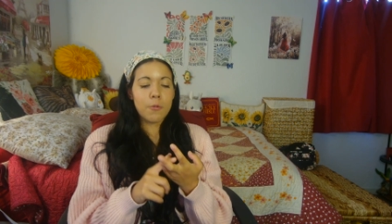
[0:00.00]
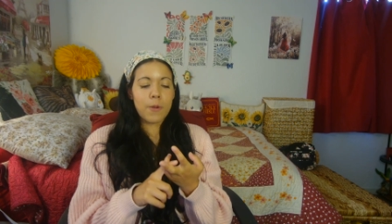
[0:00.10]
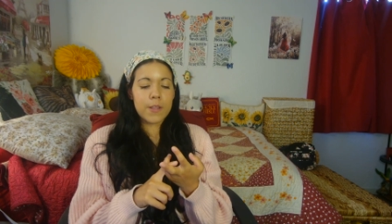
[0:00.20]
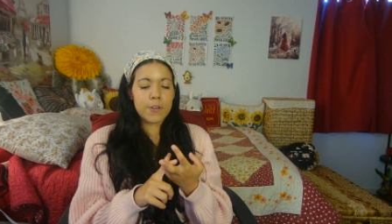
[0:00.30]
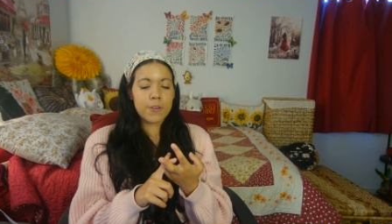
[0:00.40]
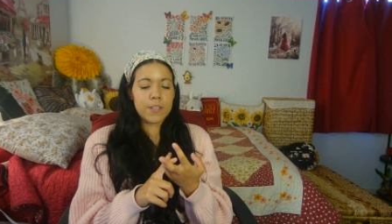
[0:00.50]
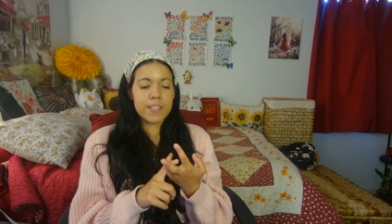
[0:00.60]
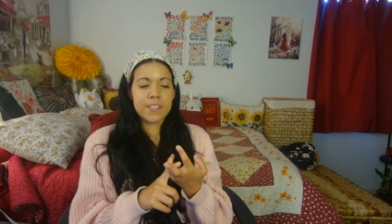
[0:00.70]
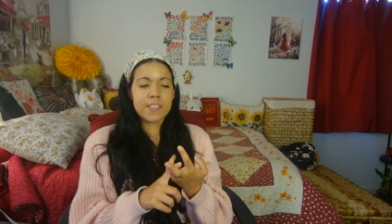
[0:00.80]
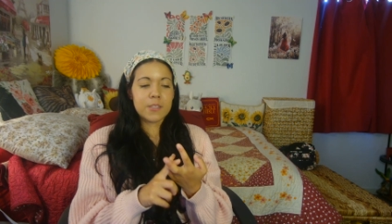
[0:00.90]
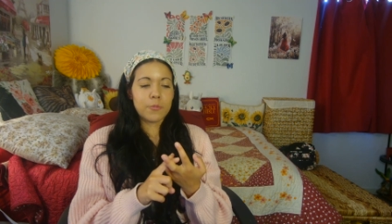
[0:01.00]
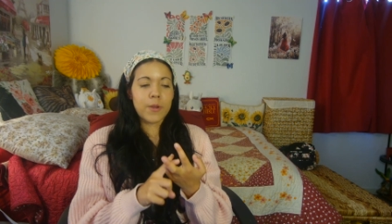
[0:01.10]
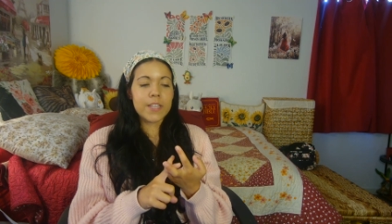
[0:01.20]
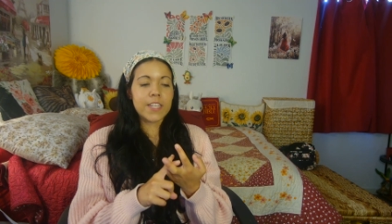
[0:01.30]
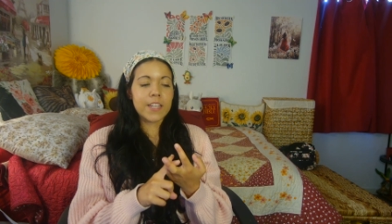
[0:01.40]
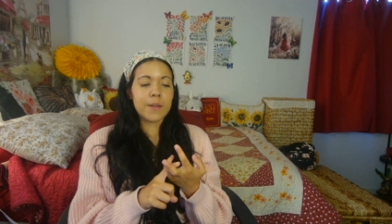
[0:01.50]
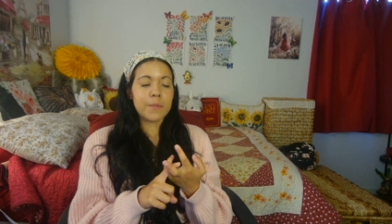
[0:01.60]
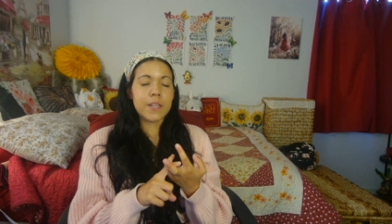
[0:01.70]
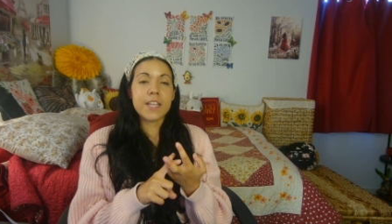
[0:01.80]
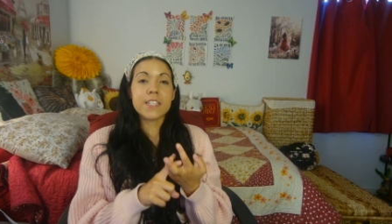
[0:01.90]
whether it's waking
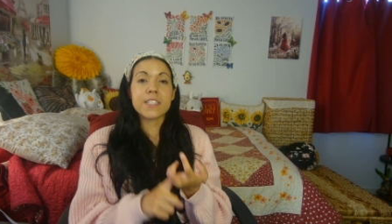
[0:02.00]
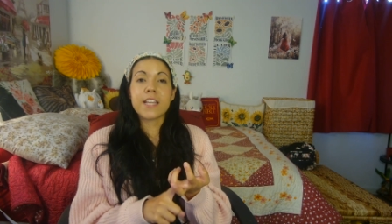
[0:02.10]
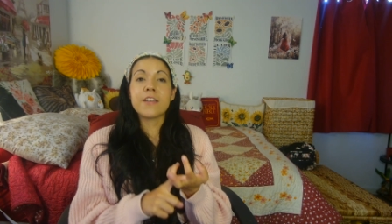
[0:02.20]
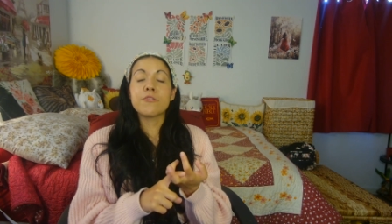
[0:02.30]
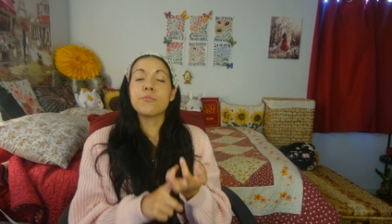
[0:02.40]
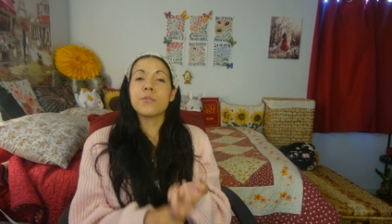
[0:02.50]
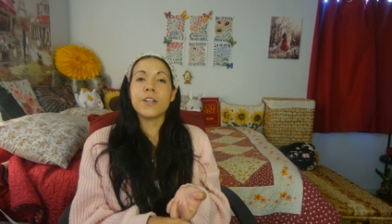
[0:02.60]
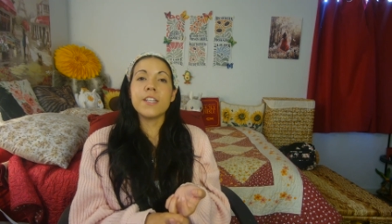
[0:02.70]
up in a safe